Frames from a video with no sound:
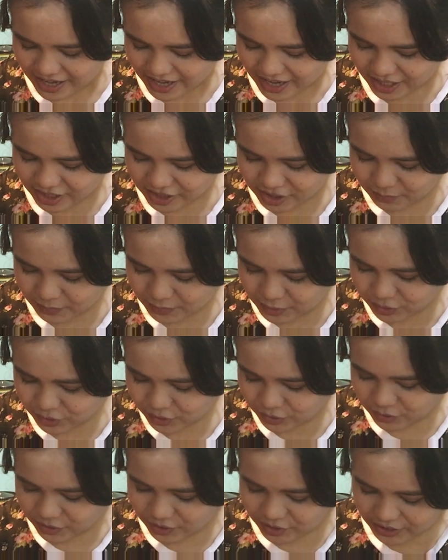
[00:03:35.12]
Actually, medyo
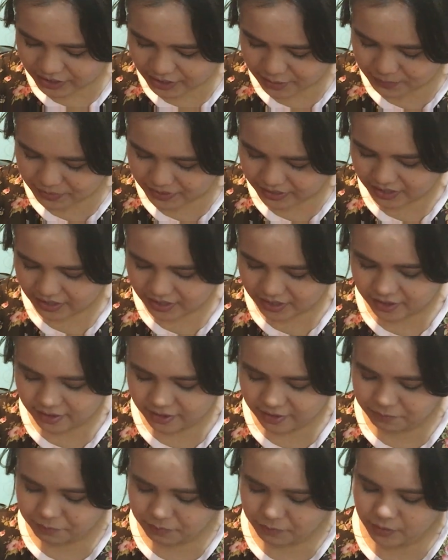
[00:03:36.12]
ganun din laman niya.
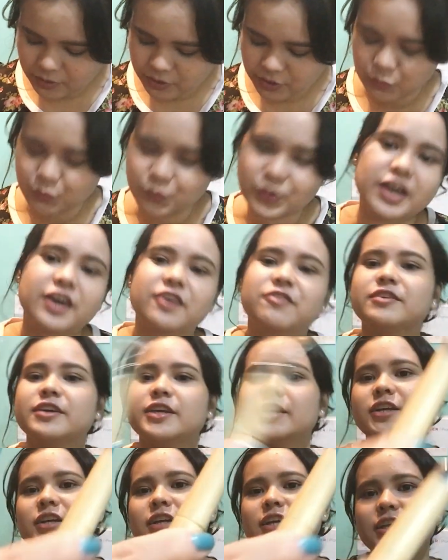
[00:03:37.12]
But, we have
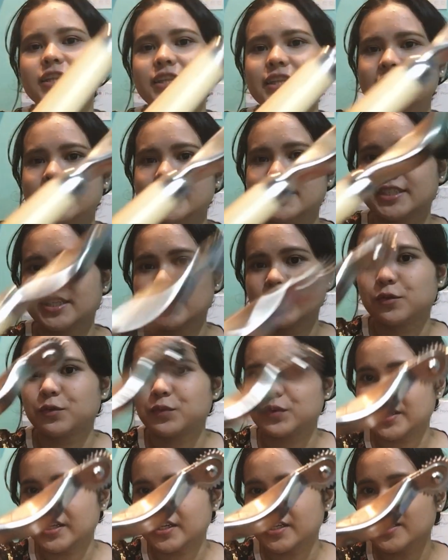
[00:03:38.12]
here a tracing
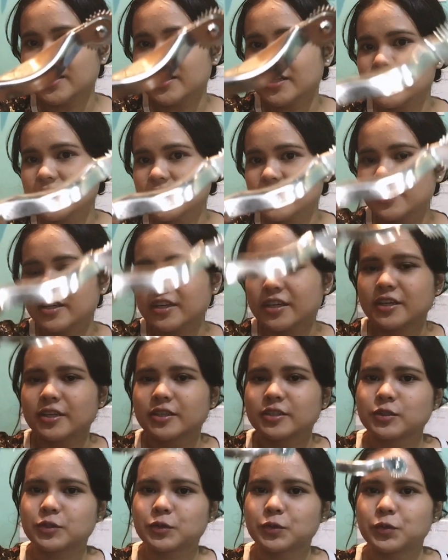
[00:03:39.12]
wheel.
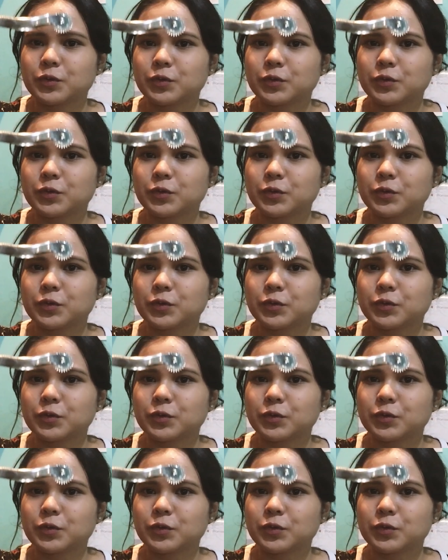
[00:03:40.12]
So,